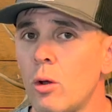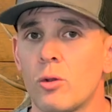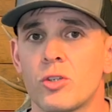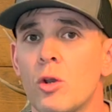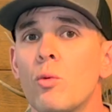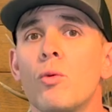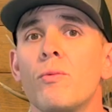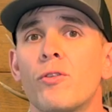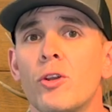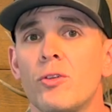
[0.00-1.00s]
Oh, there's no
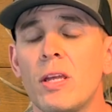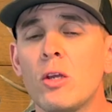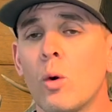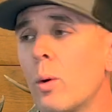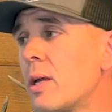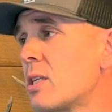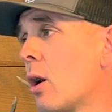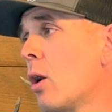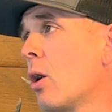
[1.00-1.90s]
room for your decoys.